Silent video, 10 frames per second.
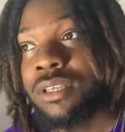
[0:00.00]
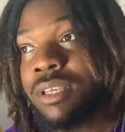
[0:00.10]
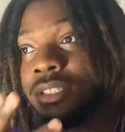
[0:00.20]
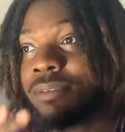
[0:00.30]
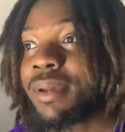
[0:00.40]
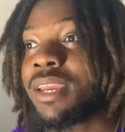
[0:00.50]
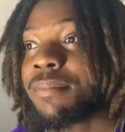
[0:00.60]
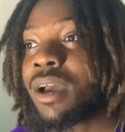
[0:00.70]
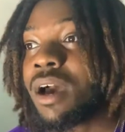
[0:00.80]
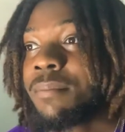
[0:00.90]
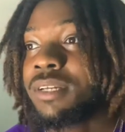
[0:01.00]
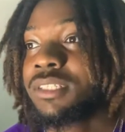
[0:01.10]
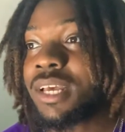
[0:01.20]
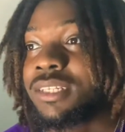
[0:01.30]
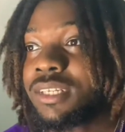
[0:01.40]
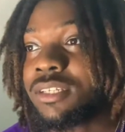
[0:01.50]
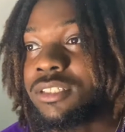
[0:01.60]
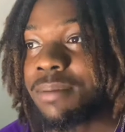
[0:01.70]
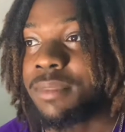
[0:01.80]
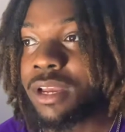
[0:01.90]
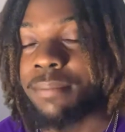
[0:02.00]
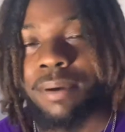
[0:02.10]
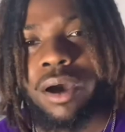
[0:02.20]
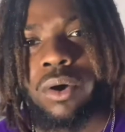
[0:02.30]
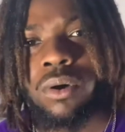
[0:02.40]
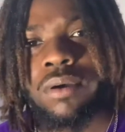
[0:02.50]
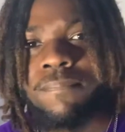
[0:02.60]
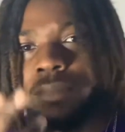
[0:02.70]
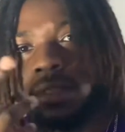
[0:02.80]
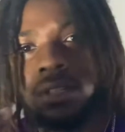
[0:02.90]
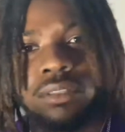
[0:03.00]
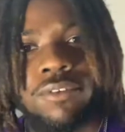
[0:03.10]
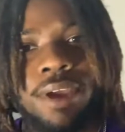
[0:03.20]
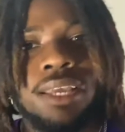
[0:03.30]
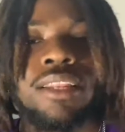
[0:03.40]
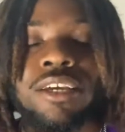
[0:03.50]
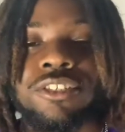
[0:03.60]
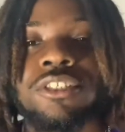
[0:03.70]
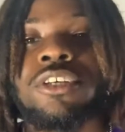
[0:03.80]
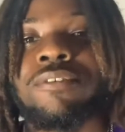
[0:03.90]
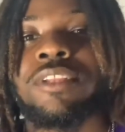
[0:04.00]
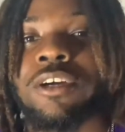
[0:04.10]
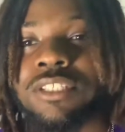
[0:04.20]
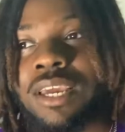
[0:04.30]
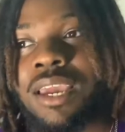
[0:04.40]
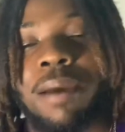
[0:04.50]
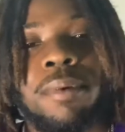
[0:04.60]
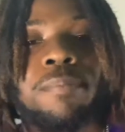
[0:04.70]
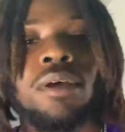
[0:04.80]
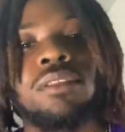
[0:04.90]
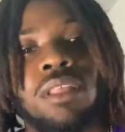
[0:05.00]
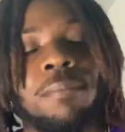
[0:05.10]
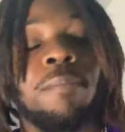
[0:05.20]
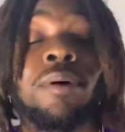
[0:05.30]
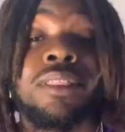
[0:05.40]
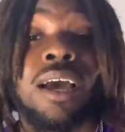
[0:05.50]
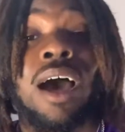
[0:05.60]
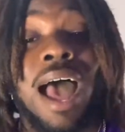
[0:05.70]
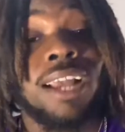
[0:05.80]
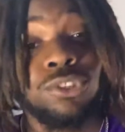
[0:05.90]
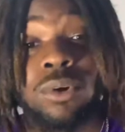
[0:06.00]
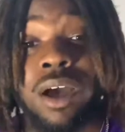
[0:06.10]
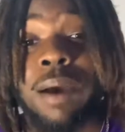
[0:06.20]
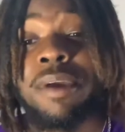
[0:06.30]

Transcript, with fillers: Somebody in my comments has said something about the regulations of Delta 8. I'm going to put I'm going to put the actual comment